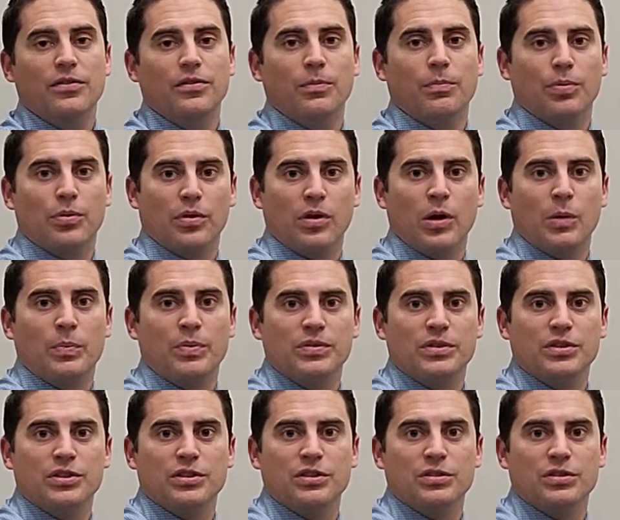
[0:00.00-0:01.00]
The prolonged
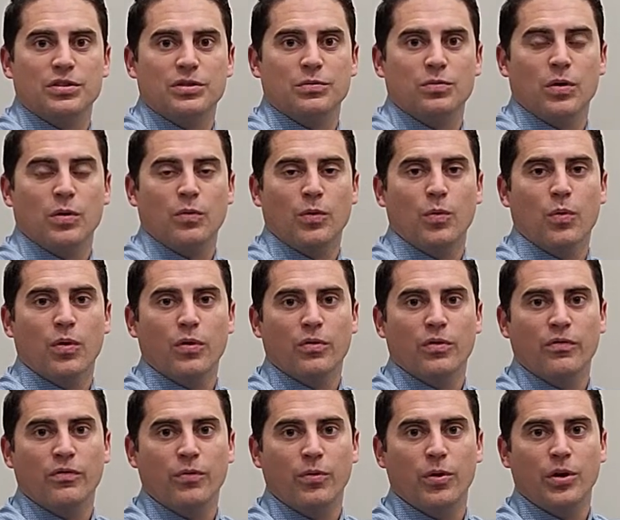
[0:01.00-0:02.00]
positions is what we want to
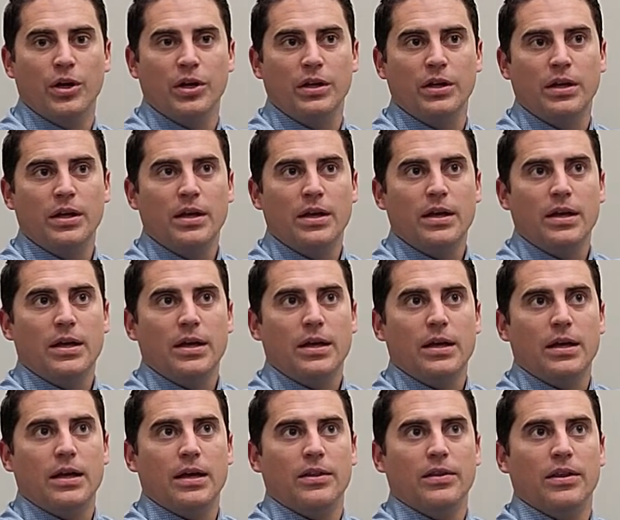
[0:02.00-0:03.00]
avoid.
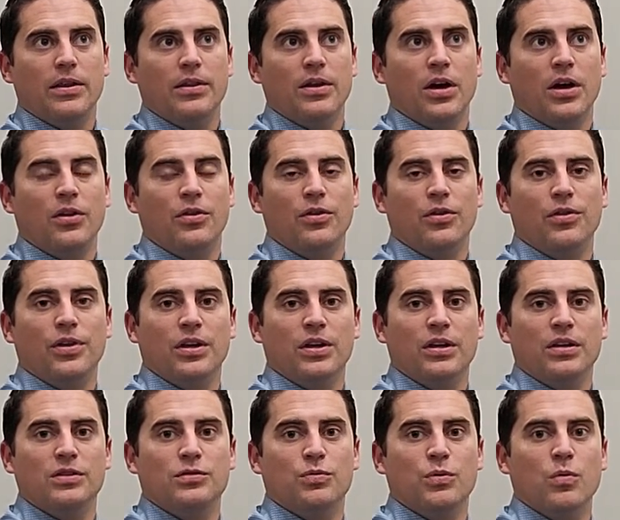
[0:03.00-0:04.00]
And then the other thing
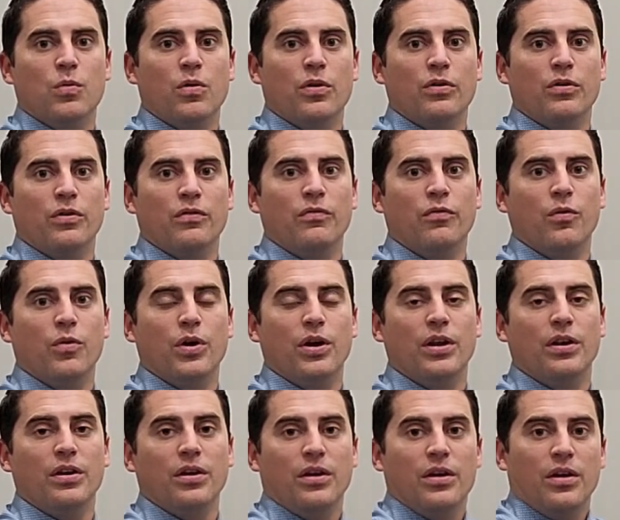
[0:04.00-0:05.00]
is we want to
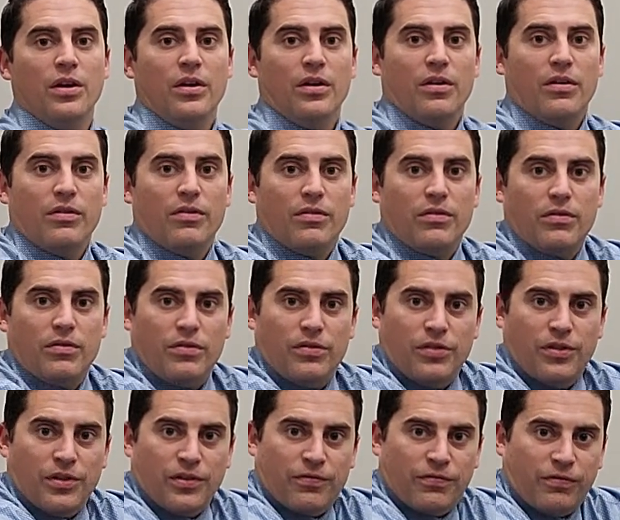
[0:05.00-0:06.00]
avoid
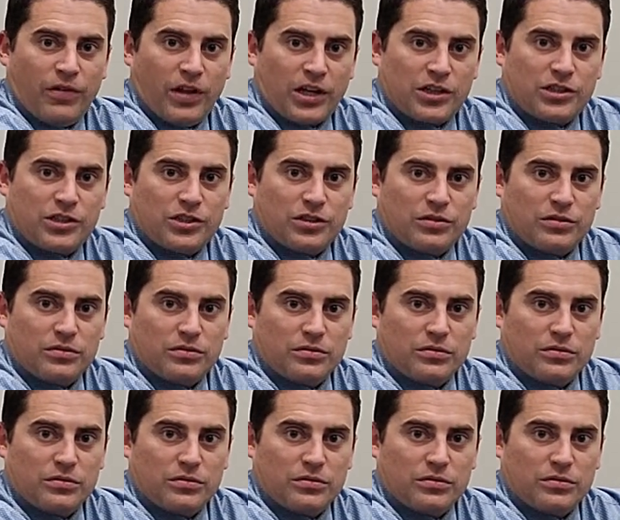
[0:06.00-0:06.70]
the flexion.